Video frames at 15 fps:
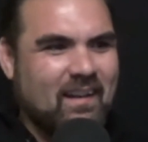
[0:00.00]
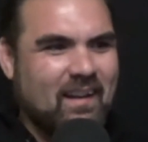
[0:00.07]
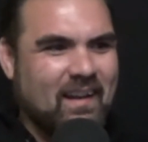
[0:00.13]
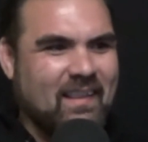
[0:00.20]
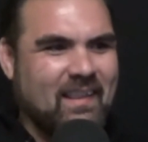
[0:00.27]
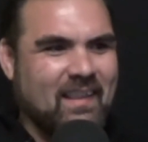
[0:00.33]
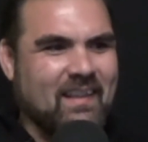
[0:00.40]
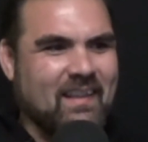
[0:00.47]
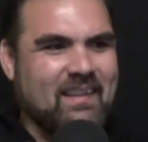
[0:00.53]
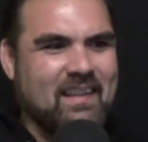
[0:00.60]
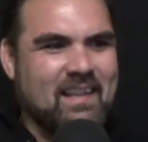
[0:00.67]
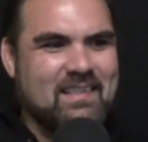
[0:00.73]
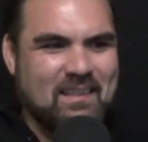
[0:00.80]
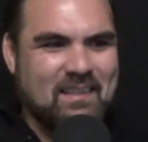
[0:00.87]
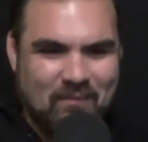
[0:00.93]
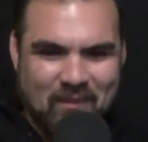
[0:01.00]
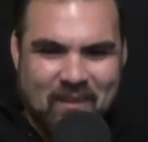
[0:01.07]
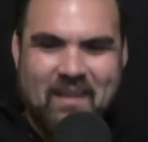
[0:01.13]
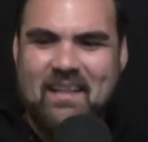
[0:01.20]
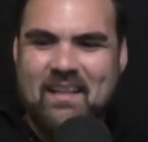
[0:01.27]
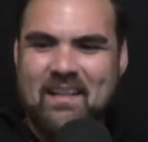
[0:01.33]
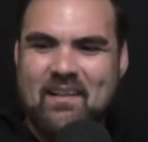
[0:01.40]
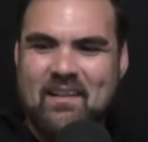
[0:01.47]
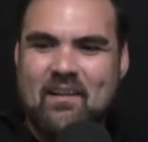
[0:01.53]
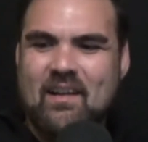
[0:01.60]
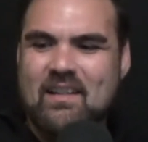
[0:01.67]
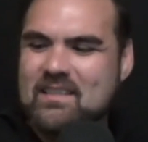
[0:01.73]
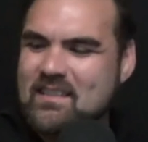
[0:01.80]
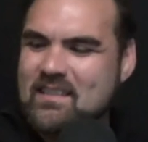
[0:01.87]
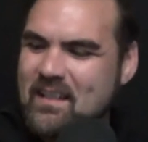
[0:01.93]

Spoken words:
I think that's a really nice